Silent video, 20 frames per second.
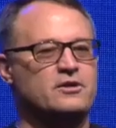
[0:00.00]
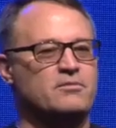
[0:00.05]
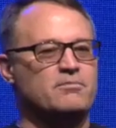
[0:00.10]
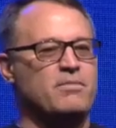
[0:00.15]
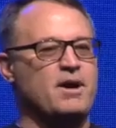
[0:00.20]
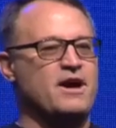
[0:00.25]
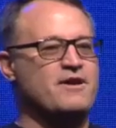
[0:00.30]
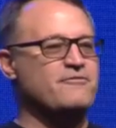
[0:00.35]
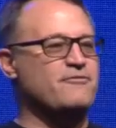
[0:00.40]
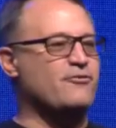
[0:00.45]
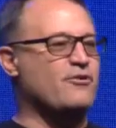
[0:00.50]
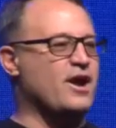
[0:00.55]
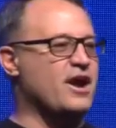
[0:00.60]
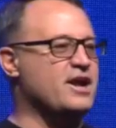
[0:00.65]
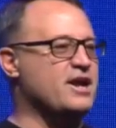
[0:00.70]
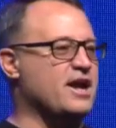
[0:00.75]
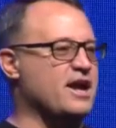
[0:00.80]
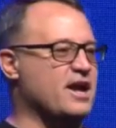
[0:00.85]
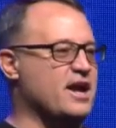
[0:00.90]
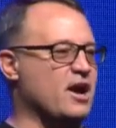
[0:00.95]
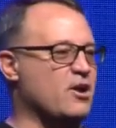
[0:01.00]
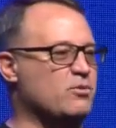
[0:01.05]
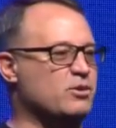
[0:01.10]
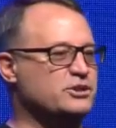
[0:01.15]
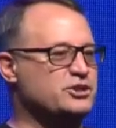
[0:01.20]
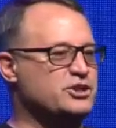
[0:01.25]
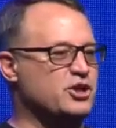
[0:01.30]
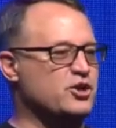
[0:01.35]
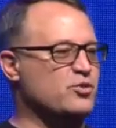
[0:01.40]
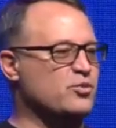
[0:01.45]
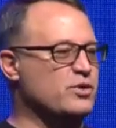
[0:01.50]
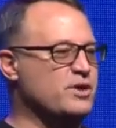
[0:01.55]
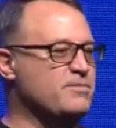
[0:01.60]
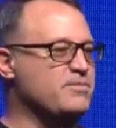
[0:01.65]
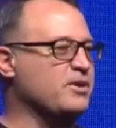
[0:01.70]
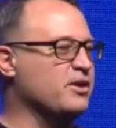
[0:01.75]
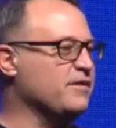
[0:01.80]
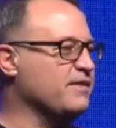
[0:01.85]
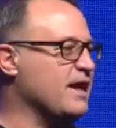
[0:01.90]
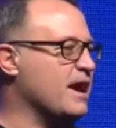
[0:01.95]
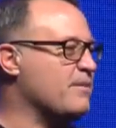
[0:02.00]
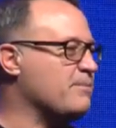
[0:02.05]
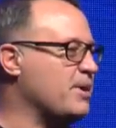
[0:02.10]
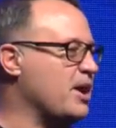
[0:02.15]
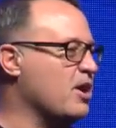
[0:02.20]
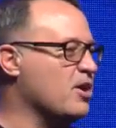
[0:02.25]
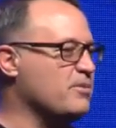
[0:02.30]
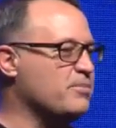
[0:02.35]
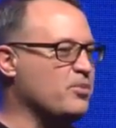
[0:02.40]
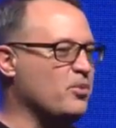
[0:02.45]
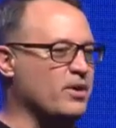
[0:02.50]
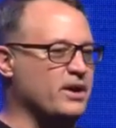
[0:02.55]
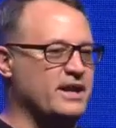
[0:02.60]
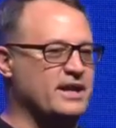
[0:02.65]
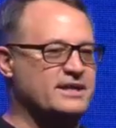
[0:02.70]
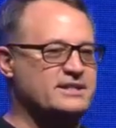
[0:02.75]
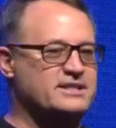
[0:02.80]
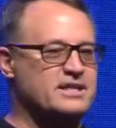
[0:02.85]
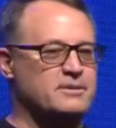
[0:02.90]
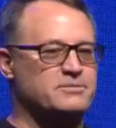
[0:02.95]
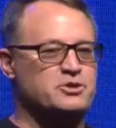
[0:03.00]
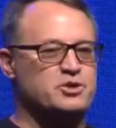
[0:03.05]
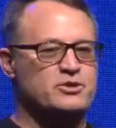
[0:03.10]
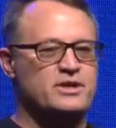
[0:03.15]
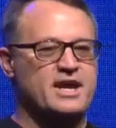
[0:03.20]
By Friday, I want you to rebuild that PowerPoint, except you